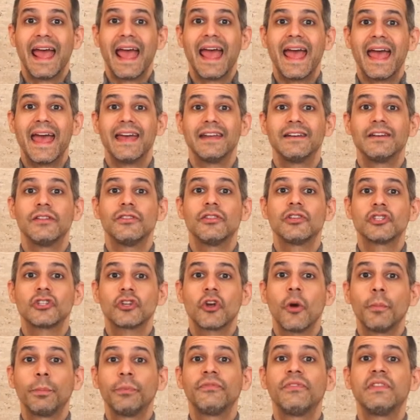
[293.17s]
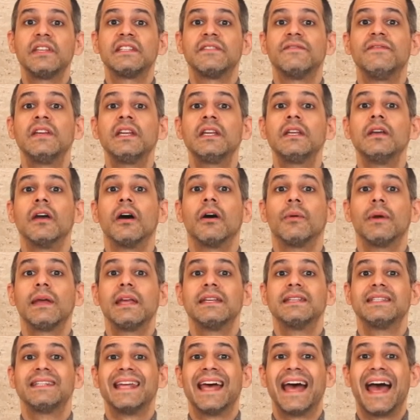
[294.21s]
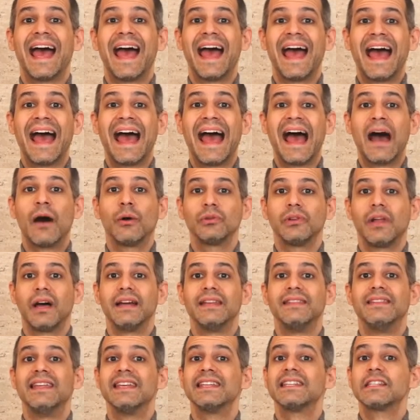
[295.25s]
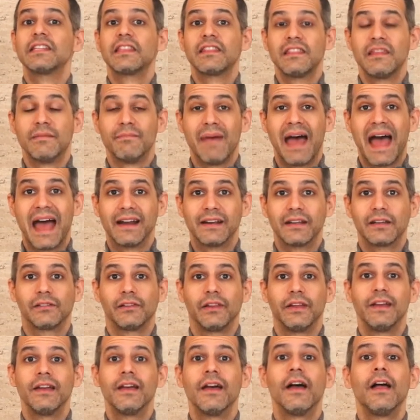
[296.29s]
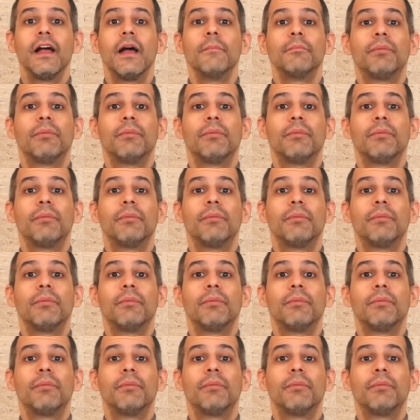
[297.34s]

And the scope of this video is to outline this thematically.